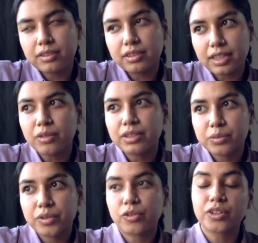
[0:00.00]
now that
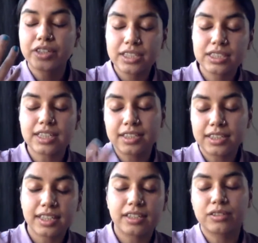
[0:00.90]
we've already
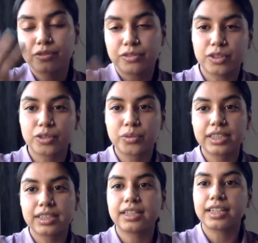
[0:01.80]
started kind of uh, doing
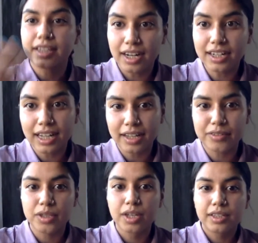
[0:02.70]
that in our
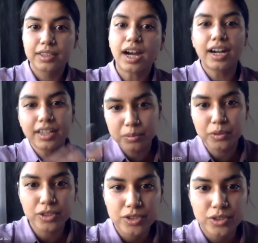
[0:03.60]
lives, the art
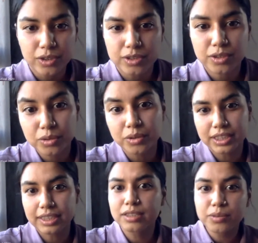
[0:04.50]
world should also do it.
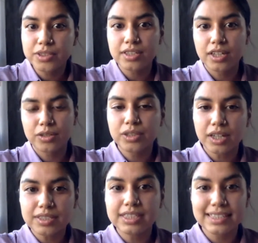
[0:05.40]
And this was
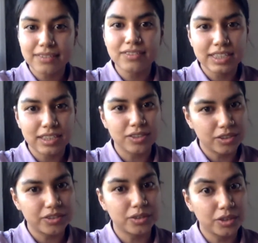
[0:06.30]
2017.
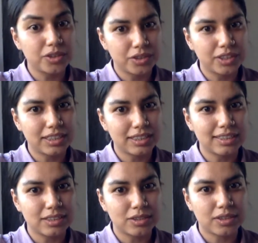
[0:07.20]
You we would written this
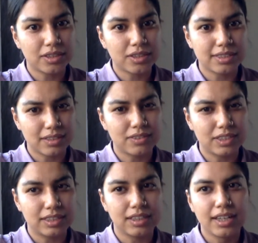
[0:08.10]
in
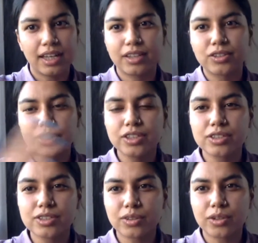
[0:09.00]
2017, and three
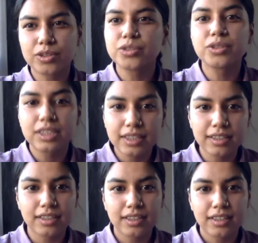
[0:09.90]
years on, do you think
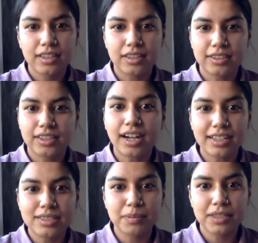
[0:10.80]
uh, the
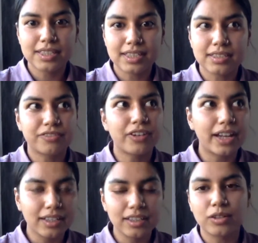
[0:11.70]
art space has
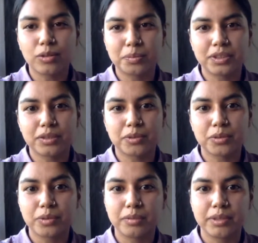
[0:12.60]
finally opened up to
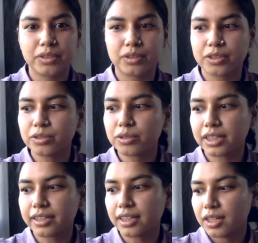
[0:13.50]
women, or you know
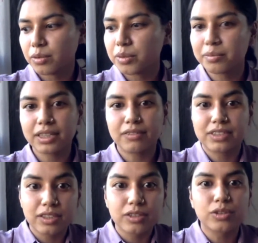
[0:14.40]
like women have
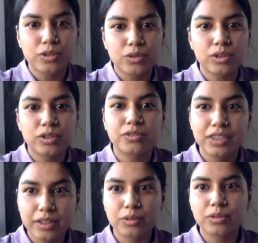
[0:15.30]
taken control of
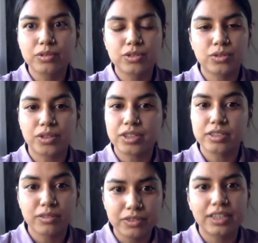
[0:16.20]
their own stories,
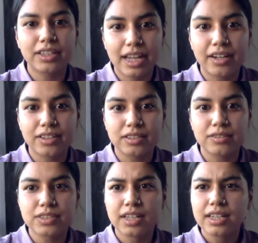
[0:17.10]
of their
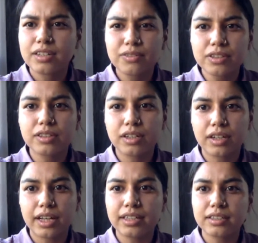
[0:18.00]
narratives, even uh,
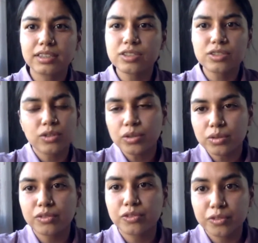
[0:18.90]
and this is not
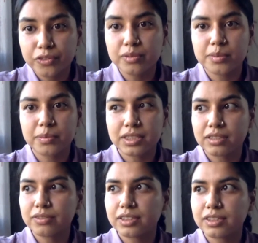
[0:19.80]
only for films but
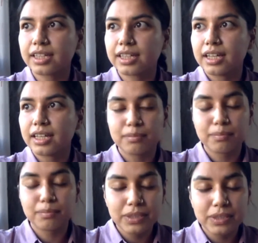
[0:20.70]
even like
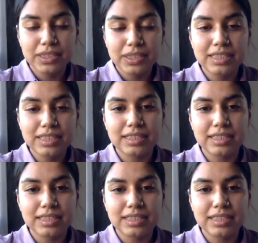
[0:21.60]
in business